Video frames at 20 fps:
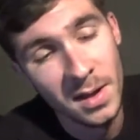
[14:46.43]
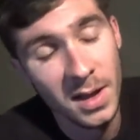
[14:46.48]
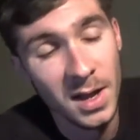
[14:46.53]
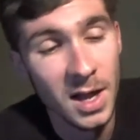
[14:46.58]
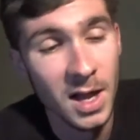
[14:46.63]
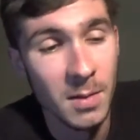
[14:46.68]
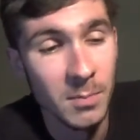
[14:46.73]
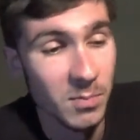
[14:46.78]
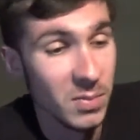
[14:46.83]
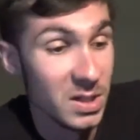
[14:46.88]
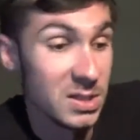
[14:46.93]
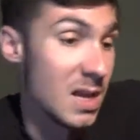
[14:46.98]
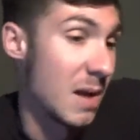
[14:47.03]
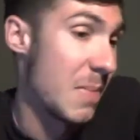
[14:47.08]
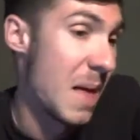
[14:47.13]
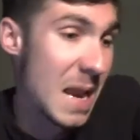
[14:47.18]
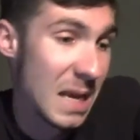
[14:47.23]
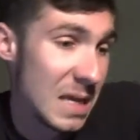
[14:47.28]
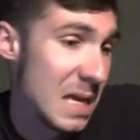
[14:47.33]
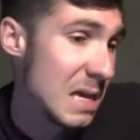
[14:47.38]
um, because
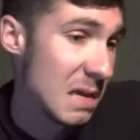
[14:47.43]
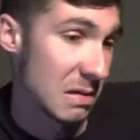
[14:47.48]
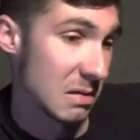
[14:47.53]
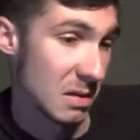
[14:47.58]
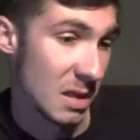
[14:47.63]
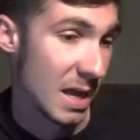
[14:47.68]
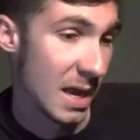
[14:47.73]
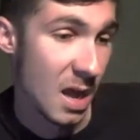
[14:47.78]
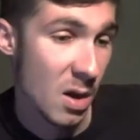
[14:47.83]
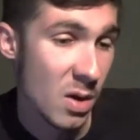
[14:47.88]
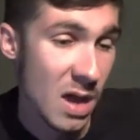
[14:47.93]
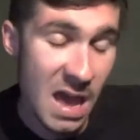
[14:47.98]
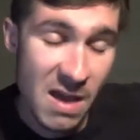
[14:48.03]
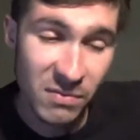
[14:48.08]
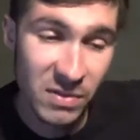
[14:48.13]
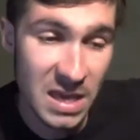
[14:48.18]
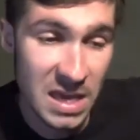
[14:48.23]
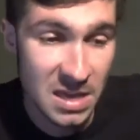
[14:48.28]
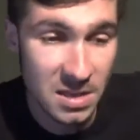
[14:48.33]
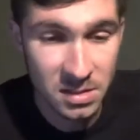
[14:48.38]
I'm not a kid. Like, I don't
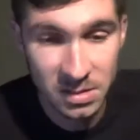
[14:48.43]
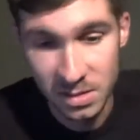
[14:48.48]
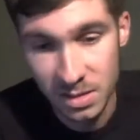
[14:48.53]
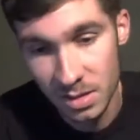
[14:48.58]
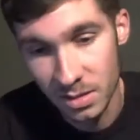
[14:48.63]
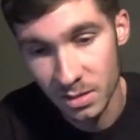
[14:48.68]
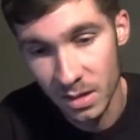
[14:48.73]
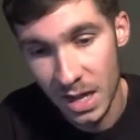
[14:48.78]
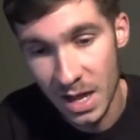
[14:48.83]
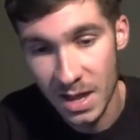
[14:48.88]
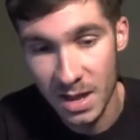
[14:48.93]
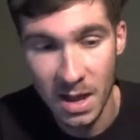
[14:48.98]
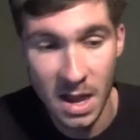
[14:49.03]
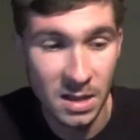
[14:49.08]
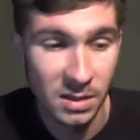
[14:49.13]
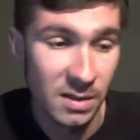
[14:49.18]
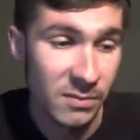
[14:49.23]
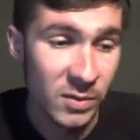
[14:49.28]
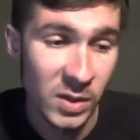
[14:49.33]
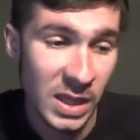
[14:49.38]
have kids. You know, I
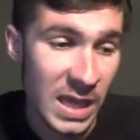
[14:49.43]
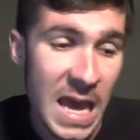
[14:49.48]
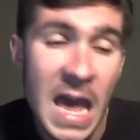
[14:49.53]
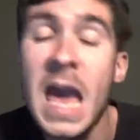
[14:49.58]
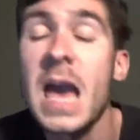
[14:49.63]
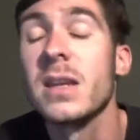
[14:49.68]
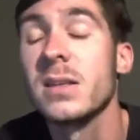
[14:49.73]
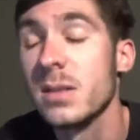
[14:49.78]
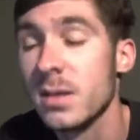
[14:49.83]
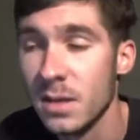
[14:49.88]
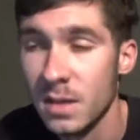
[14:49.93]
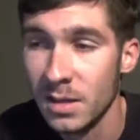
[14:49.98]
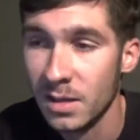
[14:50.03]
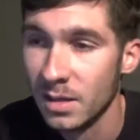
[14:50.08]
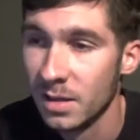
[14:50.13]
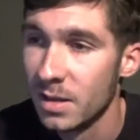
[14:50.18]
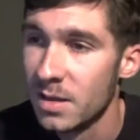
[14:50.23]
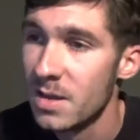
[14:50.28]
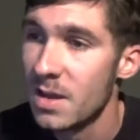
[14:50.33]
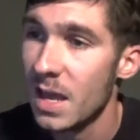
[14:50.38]
I live with a cat,
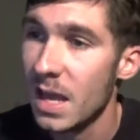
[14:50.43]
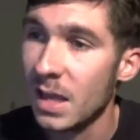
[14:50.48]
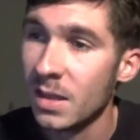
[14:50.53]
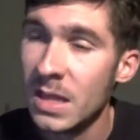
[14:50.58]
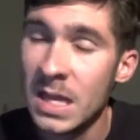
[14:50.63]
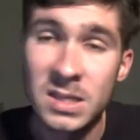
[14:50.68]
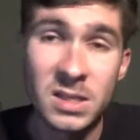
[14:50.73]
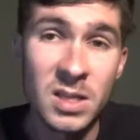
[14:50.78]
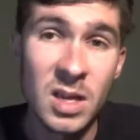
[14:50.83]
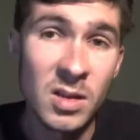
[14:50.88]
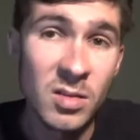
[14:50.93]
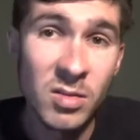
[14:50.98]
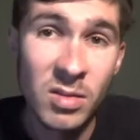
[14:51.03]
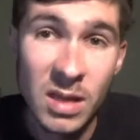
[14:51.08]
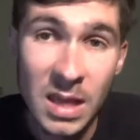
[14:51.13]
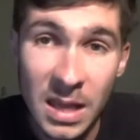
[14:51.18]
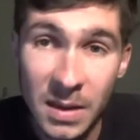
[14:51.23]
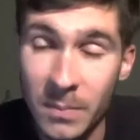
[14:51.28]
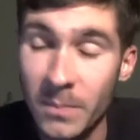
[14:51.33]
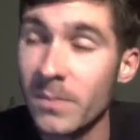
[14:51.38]
and that's the other
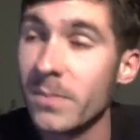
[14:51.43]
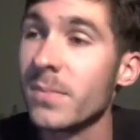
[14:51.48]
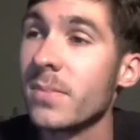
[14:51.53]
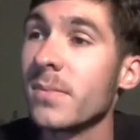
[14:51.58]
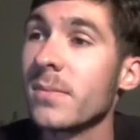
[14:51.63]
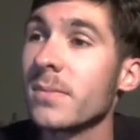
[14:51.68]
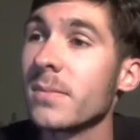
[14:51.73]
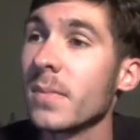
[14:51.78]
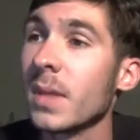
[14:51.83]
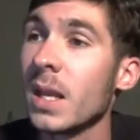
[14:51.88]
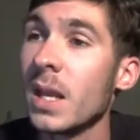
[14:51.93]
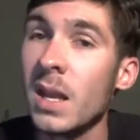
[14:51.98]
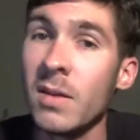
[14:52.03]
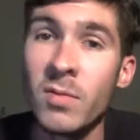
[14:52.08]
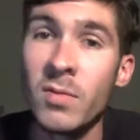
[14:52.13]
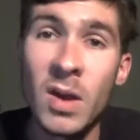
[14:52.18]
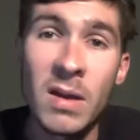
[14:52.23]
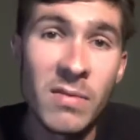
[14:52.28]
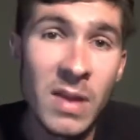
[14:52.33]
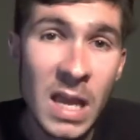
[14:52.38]
thing.
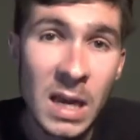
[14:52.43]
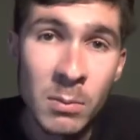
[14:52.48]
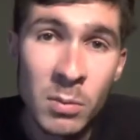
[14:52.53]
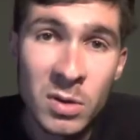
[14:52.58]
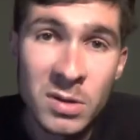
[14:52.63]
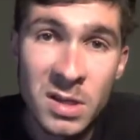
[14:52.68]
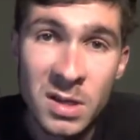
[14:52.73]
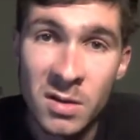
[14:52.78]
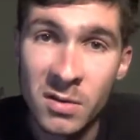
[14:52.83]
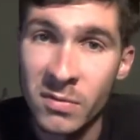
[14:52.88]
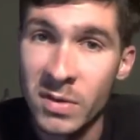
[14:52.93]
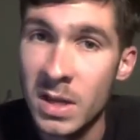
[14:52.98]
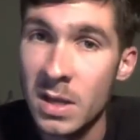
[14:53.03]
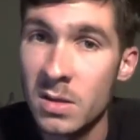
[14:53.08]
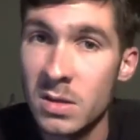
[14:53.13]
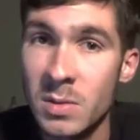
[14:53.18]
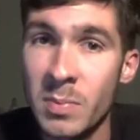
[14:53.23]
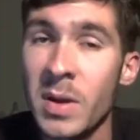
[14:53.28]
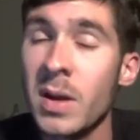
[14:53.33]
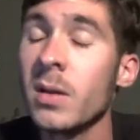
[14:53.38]
If you have animals in your
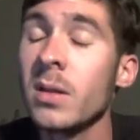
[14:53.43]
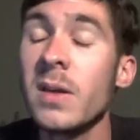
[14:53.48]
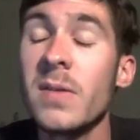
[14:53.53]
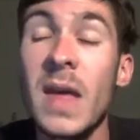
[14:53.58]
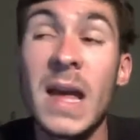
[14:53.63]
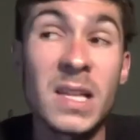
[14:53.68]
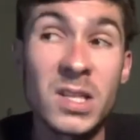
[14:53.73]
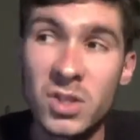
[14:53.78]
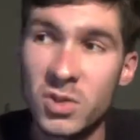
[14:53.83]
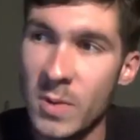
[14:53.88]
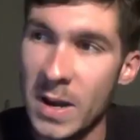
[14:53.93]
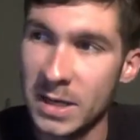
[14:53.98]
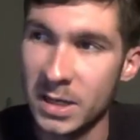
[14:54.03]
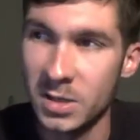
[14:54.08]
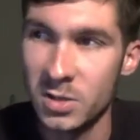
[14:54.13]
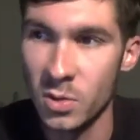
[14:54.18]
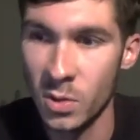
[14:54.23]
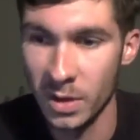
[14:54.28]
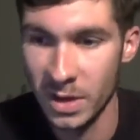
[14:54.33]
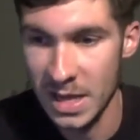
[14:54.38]
videos, apparently that's
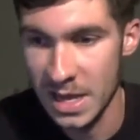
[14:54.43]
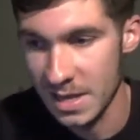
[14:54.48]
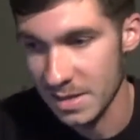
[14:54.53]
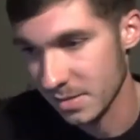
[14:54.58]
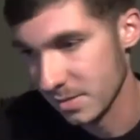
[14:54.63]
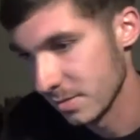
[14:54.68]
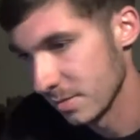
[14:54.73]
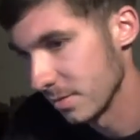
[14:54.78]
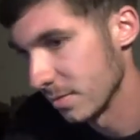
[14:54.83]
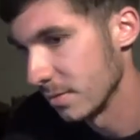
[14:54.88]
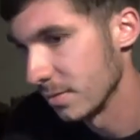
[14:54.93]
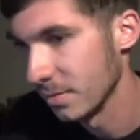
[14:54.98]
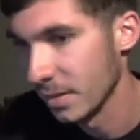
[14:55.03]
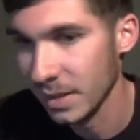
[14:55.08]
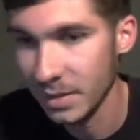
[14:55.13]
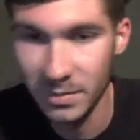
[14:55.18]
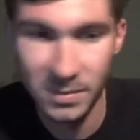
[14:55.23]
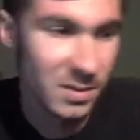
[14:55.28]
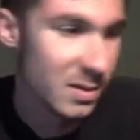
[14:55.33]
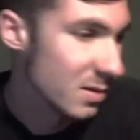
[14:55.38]
directed toward kids.
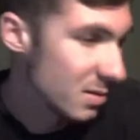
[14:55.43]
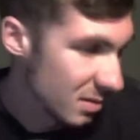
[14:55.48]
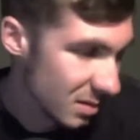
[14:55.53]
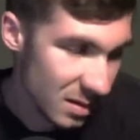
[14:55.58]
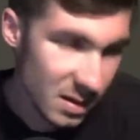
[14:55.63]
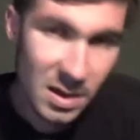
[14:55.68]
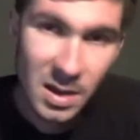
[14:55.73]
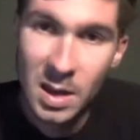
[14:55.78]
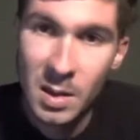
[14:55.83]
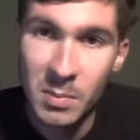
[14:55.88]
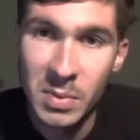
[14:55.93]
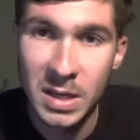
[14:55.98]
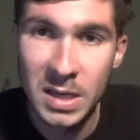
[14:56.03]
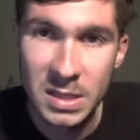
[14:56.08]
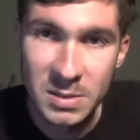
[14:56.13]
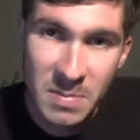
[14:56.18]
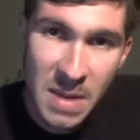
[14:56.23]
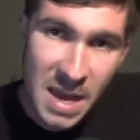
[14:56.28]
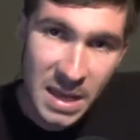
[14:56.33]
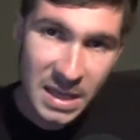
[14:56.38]
Like,
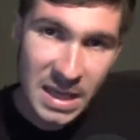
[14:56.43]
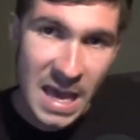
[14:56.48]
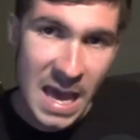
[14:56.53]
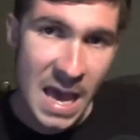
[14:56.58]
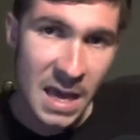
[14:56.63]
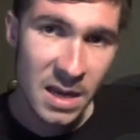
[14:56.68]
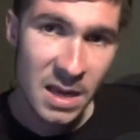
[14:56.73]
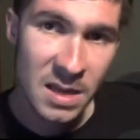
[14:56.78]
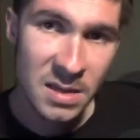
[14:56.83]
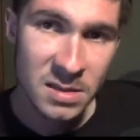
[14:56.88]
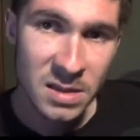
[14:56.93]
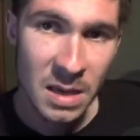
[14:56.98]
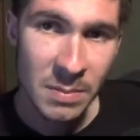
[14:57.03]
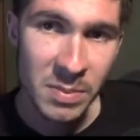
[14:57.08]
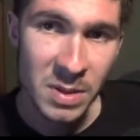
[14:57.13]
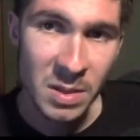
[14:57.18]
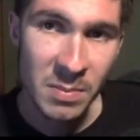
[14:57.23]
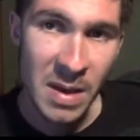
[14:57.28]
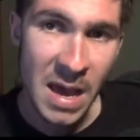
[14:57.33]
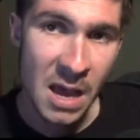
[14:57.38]
because my cat ends up
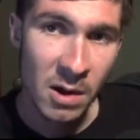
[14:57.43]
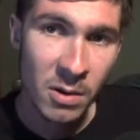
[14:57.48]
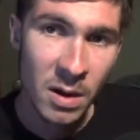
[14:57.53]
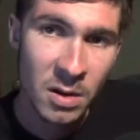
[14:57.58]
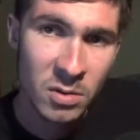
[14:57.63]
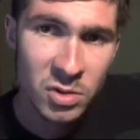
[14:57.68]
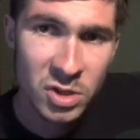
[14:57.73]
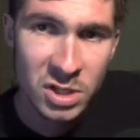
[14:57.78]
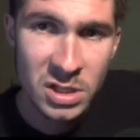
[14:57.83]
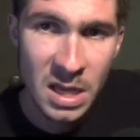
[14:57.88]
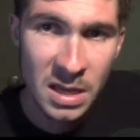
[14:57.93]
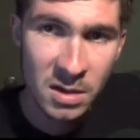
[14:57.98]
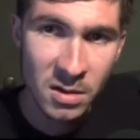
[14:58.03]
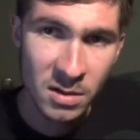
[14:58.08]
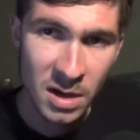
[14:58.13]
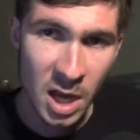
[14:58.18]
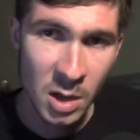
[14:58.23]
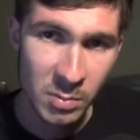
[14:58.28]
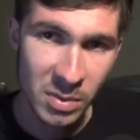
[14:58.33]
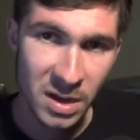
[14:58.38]
in the background. She's not here
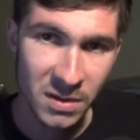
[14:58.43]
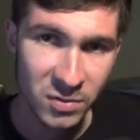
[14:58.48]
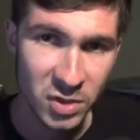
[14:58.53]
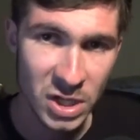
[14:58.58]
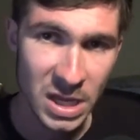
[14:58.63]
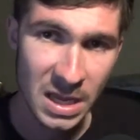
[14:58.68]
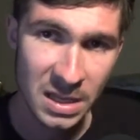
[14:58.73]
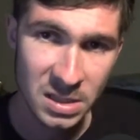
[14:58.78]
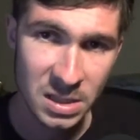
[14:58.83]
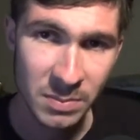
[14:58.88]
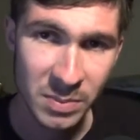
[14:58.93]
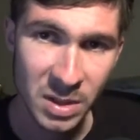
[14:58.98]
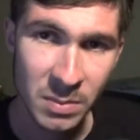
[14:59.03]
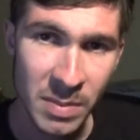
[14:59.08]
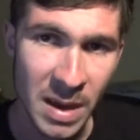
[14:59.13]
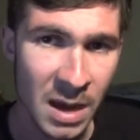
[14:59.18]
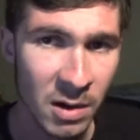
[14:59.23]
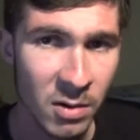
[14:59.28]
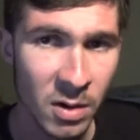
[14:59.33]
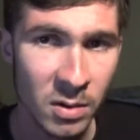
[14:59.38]
now, but if she ends up in the
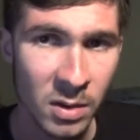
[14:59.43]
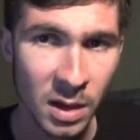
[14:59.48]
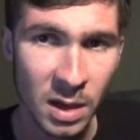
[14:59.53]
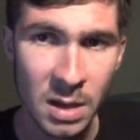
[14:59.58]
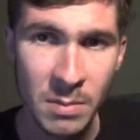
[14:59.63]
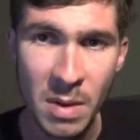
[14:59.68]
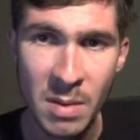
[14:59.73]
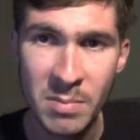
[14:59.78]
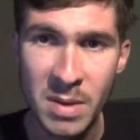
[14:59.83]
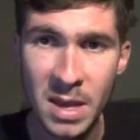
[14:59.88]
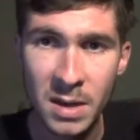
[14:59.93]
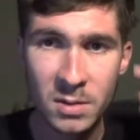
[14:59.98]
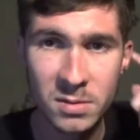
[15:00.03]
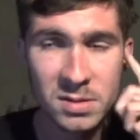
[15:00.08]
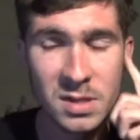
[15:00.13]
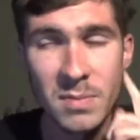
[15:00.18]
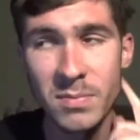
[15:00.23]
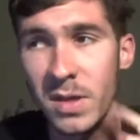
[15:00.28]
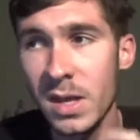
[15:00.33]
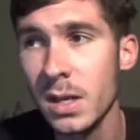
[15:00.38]
background, like on my bed or
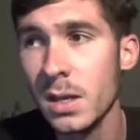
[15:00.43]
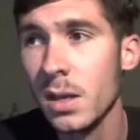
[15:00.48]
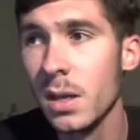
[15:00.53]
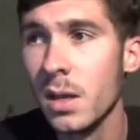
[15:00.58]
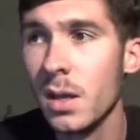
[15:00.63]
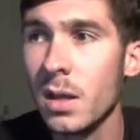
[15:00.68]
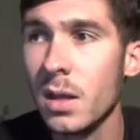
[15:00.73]
something,